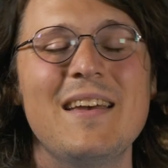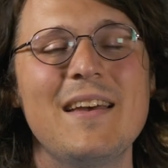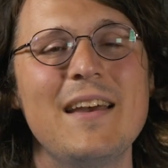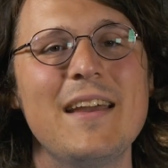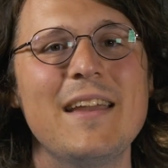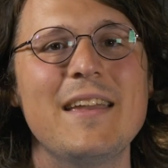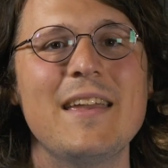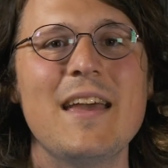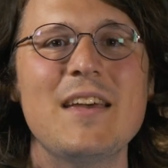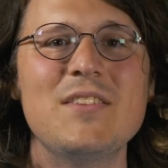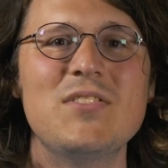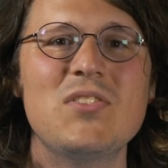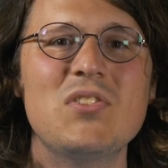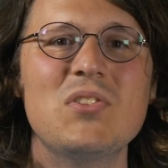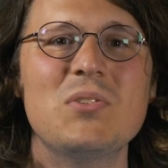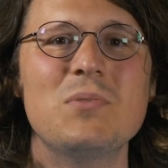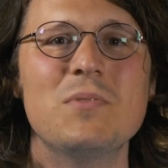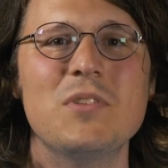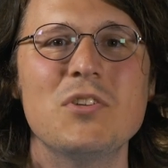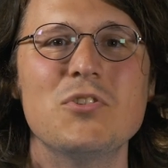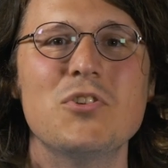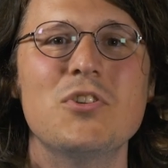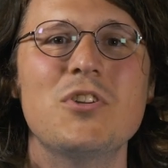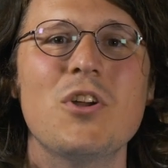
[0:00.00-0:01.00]
I guess
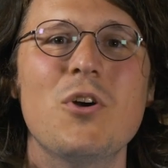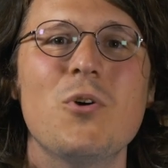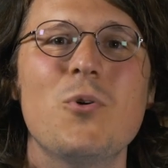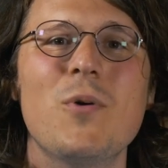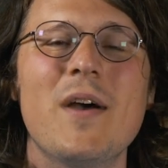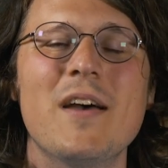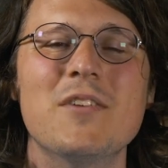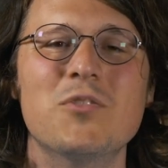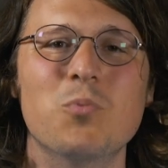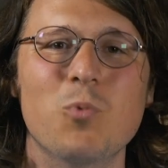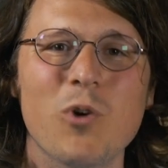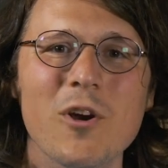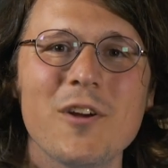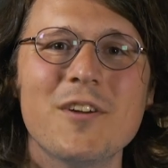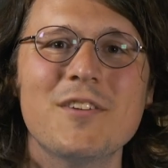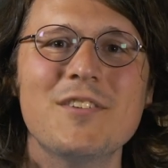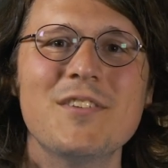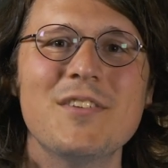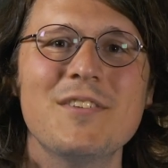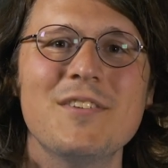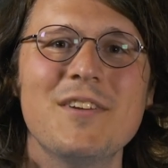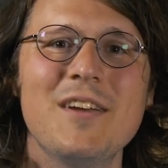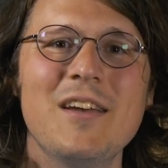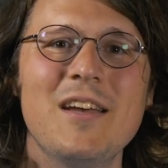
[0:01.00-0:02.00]
the show has
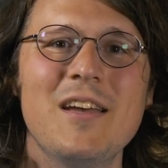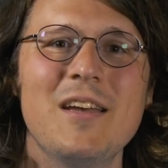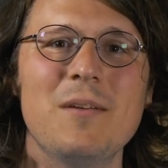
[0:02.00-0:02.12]
worked.